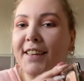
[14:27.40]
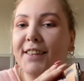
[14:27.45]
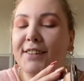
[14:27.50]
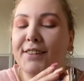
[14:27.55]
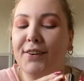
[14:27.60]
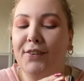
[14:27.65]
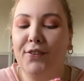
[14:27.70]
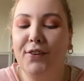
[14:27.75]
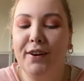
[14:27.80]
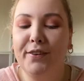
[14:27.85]

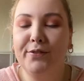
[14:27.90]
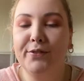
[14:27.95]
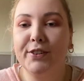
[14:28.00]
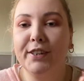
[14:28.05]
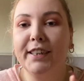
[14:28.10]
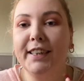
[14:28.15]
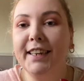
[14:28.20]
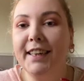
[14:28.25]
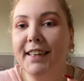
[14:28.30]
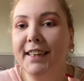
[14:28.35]
So I'm
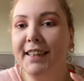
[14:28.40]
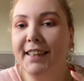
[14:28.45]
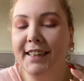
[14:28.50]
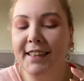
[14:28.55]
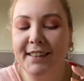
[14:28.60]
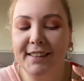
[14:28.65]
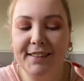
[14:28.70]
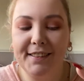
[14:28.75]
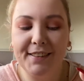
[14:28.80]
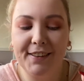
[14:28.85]
really
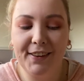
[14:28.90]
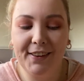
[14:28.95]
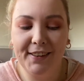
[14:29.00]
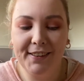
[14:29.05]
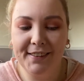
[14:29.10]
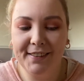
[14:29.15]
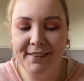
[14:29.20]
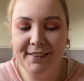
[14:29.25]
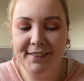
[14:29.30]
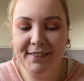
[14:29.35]

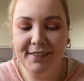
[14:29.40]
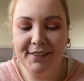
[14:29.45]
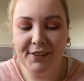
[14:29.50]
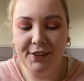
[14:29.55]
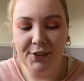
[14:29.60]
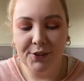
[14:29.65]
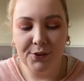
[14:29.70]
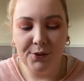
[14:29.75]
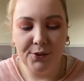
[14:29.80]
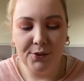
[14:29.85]
excited to
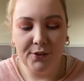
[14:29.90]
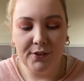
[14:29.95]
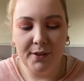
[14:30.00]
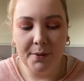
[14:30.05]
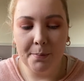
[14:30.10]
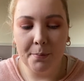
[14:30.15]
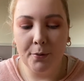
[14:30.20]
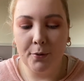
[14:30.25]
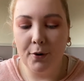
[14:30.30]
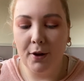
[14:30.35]
use the
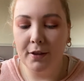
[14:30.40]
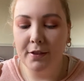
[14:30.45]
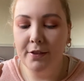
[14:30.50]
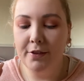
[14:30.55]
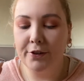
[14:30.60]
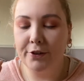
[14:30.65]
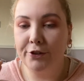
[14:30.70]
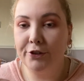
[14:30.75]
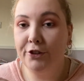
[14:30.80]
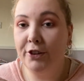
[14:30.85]

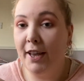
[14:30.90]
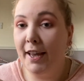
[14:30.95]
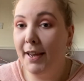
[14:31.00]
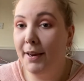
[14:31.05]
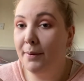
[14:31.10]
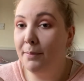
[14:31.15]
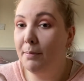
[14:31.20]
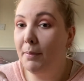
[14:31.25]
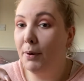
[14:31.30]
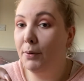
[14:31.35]
bronzer
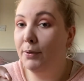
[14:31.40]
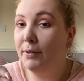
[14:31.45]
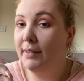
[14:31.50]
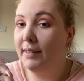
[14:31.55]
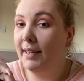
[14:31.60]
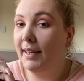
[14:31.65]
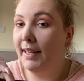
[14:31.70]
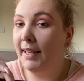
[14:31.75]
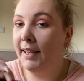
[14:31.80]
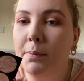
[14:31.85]
shade
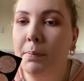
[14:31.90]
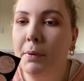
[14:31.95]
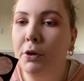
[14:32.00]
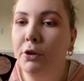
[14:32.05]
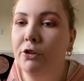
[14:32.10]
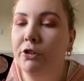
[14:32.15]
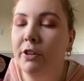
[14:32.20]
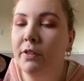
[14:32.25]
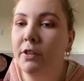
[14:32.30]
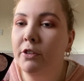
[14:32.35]
mostly. The
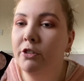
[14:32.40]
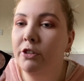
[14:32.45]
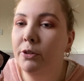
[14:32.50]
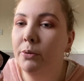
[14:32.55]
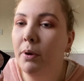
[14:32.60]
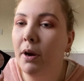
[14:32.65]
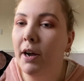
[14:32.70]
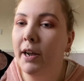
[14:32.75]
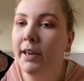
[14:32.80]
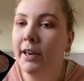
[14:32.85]
blush and the 2
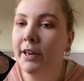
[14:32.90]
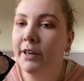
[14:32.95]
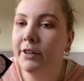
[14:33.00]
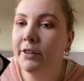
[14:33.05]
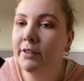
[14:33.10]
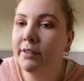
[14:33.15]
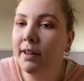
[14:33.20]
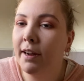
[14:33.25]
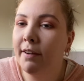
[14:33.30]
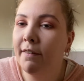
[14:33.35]

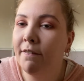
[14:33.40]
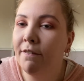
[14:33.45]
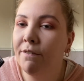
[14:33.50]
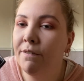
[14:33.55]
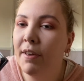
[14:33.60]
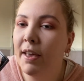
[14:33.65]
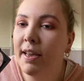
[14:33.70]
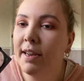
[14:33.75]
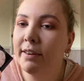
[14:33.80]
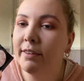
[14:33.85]
highlighters are
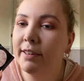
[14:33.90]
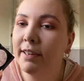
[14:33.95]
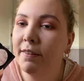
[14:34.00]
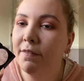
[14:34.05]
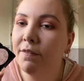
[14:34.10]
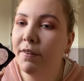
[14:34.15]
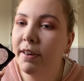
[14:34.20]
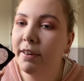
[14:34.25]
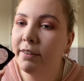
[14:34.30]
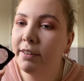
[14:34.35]
very,
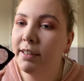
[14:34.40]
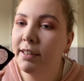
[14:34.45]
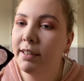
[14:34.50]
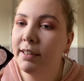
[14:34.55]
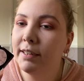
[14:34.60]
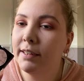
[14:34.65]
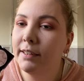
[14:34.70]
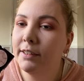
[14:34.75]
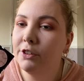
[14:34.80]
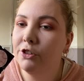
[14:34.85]

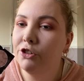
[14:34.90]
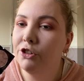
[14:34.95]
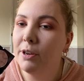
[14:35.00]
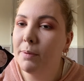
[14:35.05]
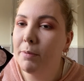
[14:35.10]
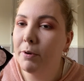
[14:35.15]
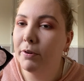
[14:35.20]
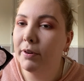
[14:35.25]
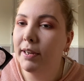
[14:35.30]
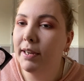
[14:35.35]
very
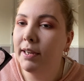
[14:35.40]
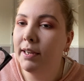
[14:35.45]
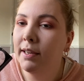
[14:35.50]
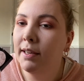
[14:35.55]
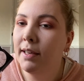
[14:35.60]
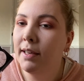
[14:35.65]
shimmery.